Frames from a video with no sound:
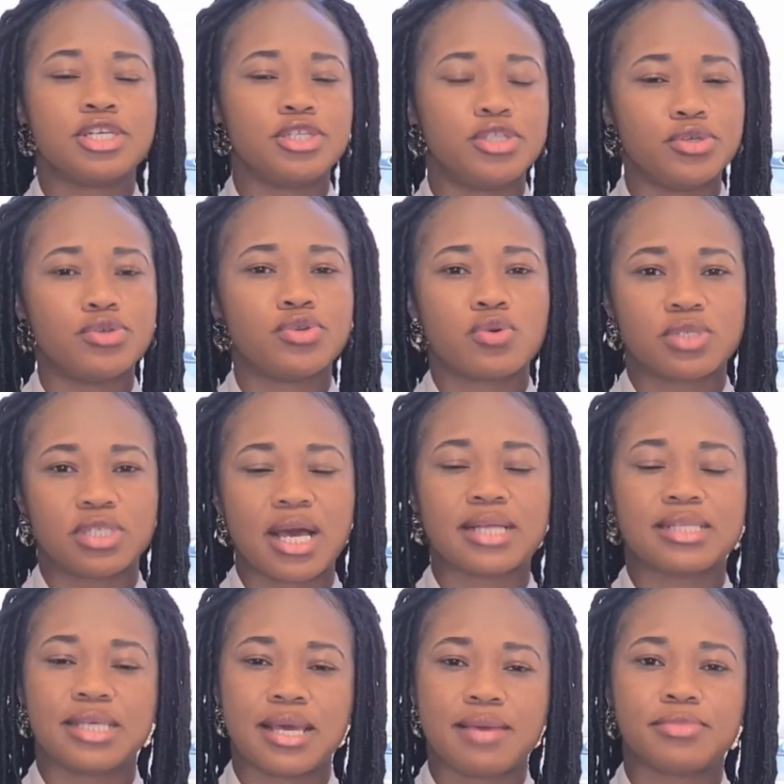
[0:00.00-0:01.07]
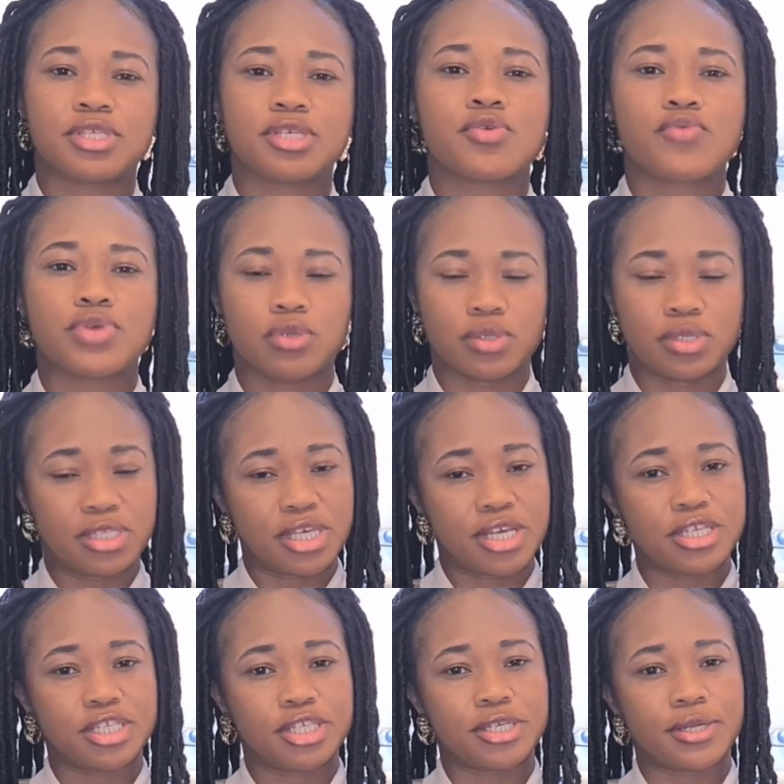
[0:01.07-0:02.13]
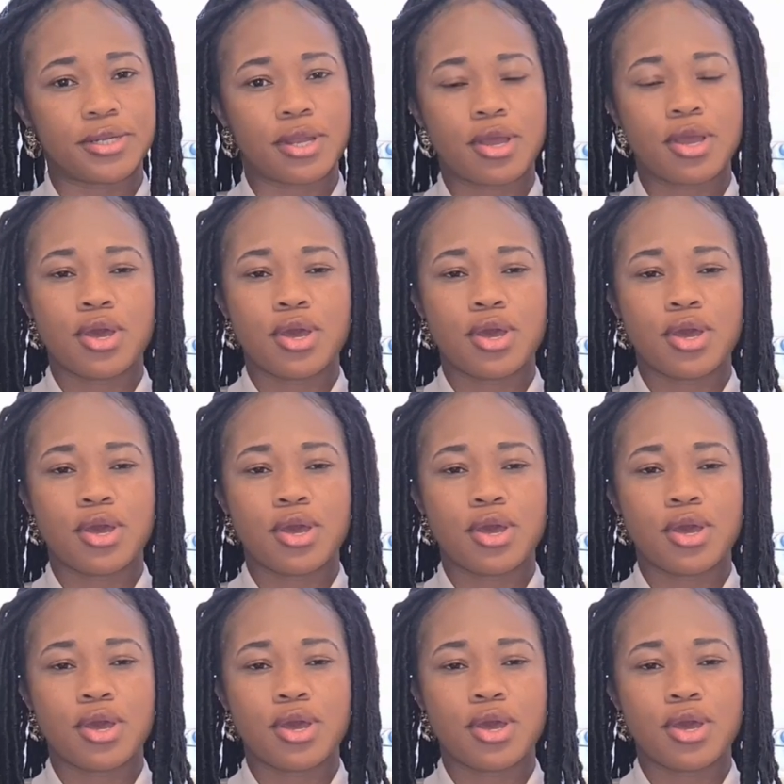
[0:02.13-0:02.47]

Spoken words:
do not attempt resuscitation,